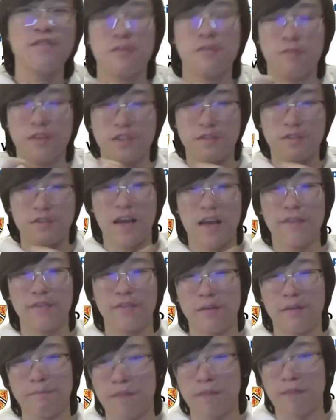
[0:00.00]
Then
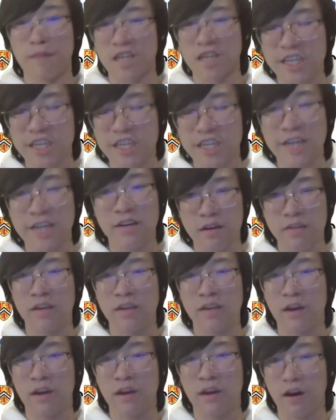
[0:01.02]
we should have a
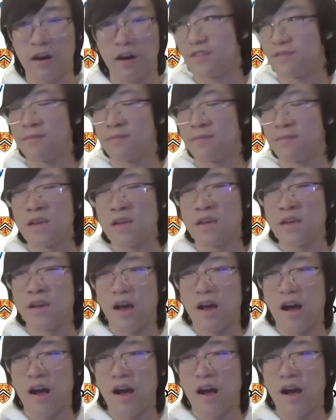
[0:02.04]
machine learning algorithm.